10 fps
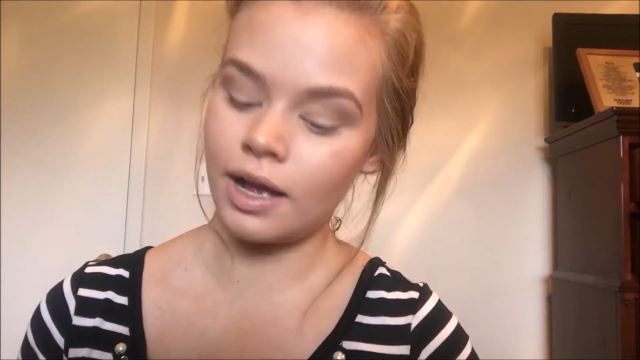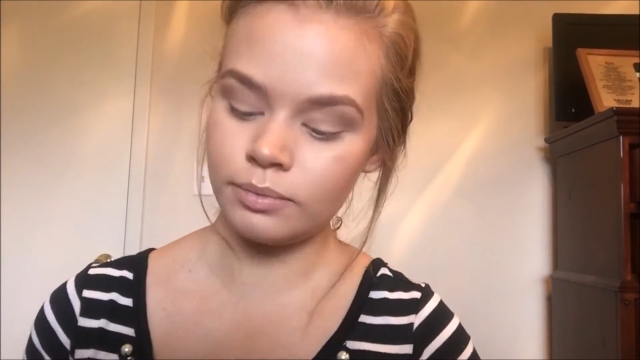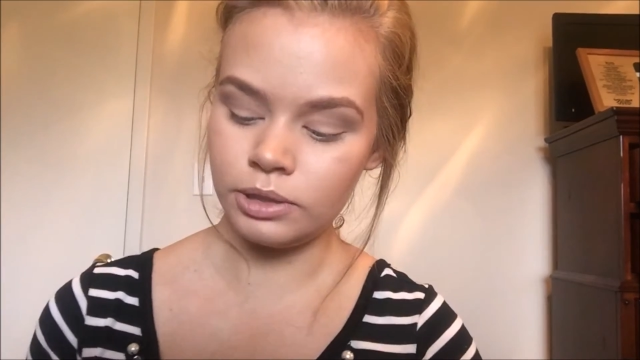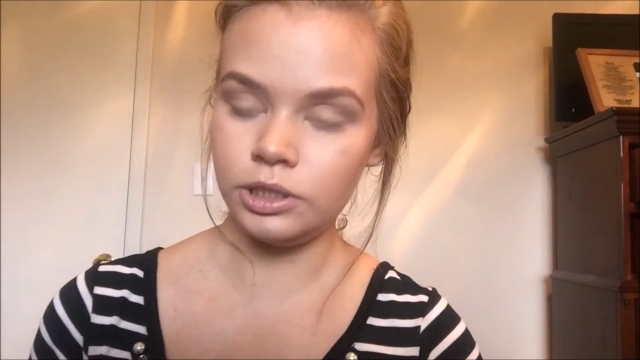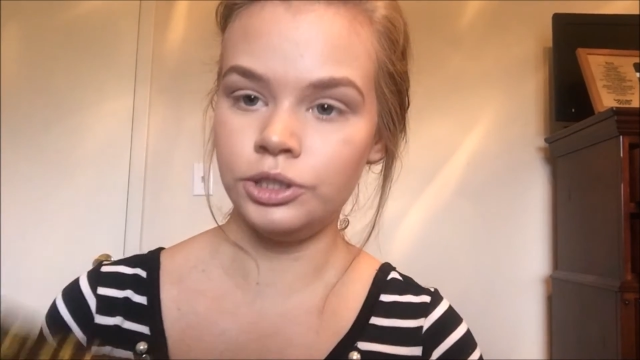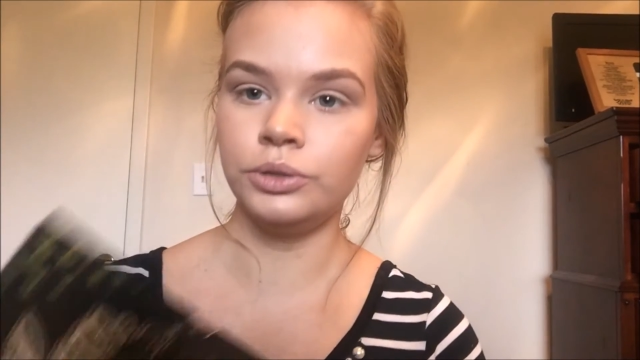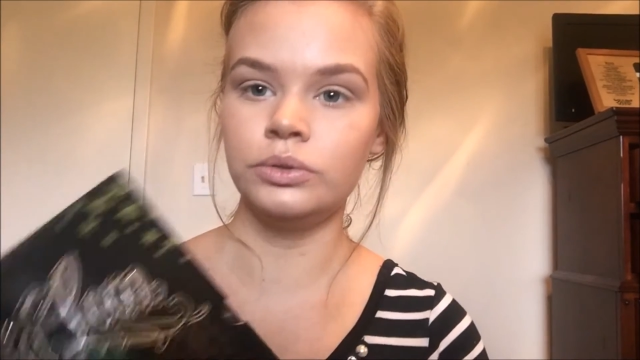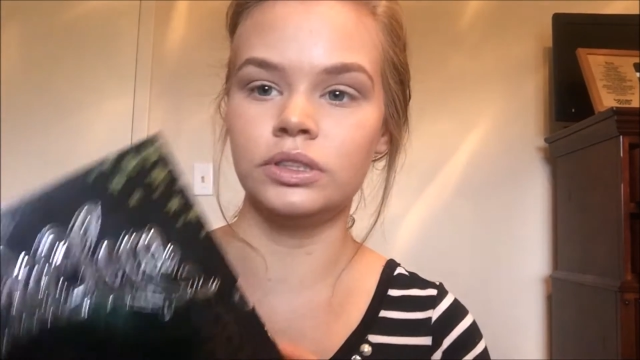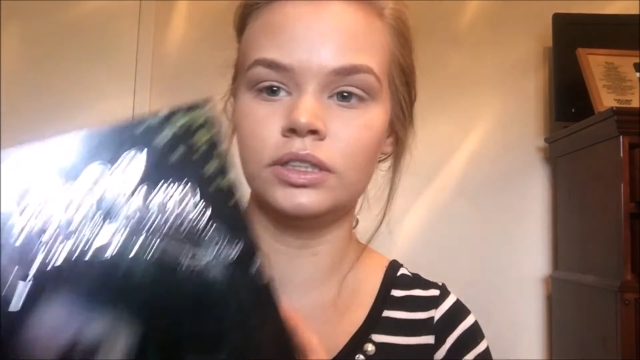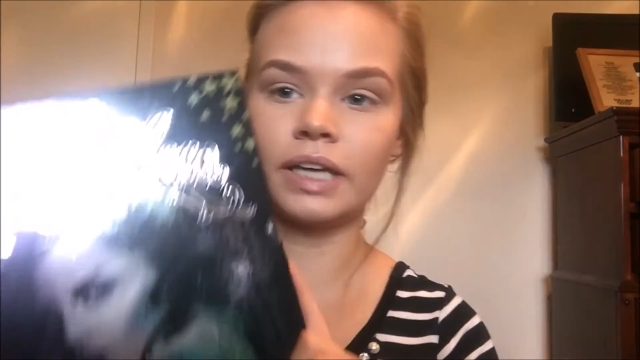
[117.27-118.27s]
I'm going to
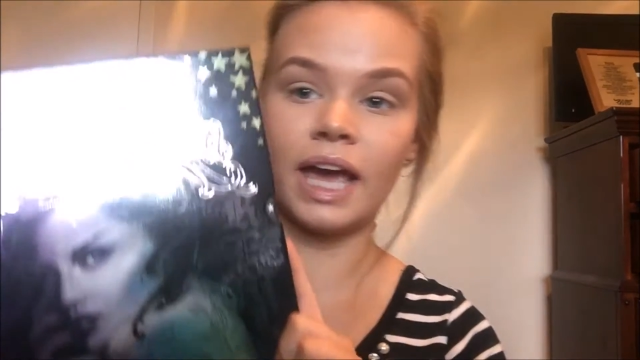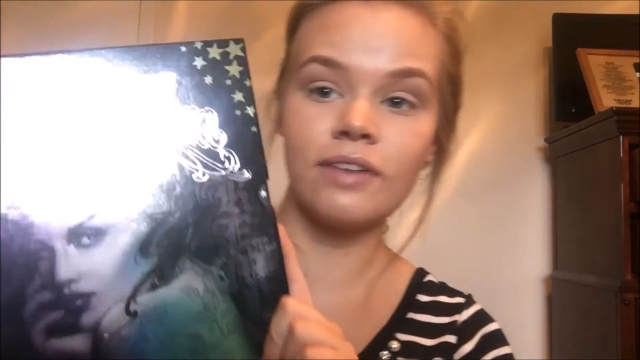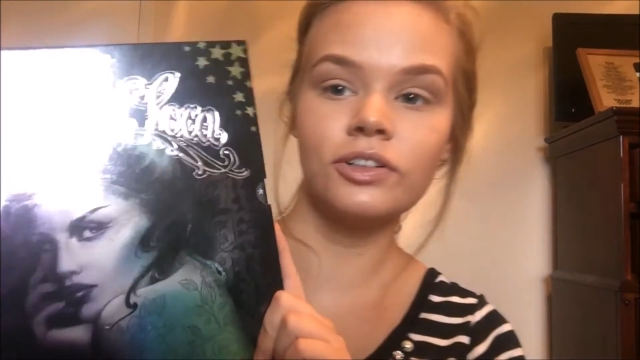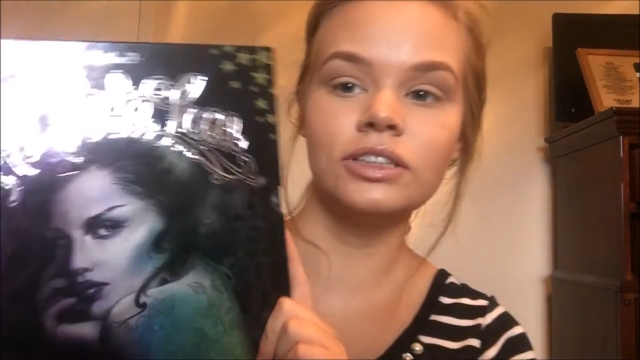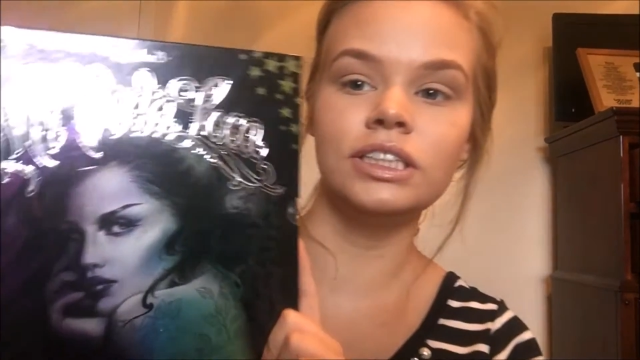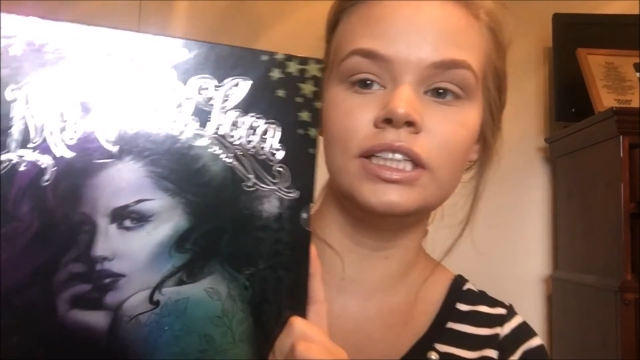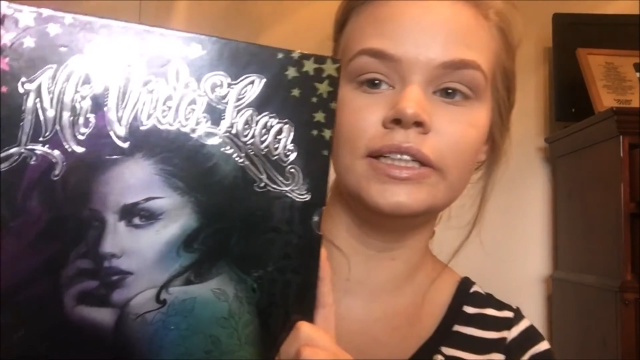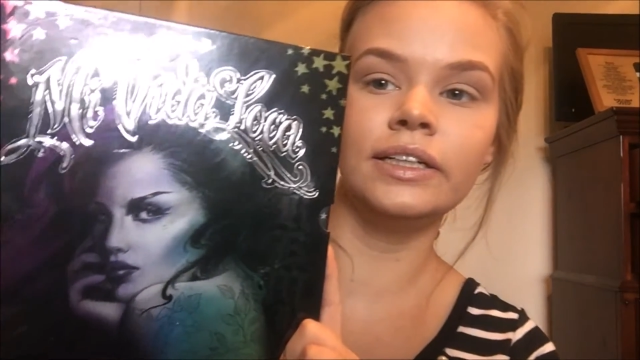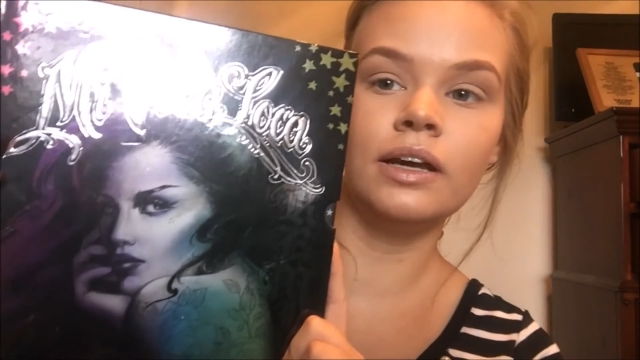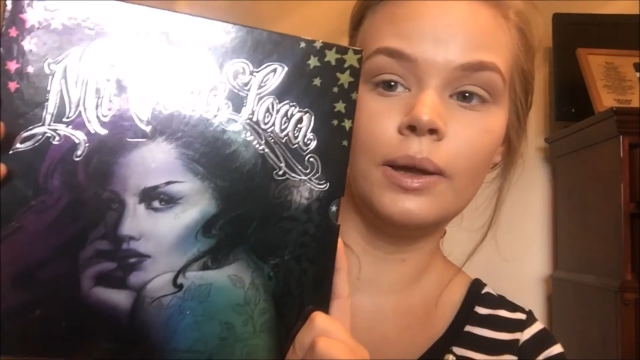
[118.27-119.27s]
use the Kat Von
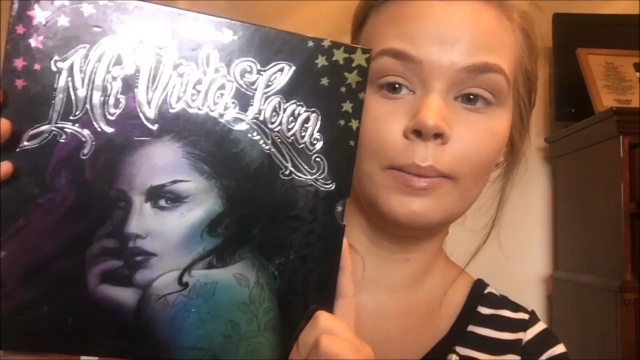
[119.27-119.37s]
D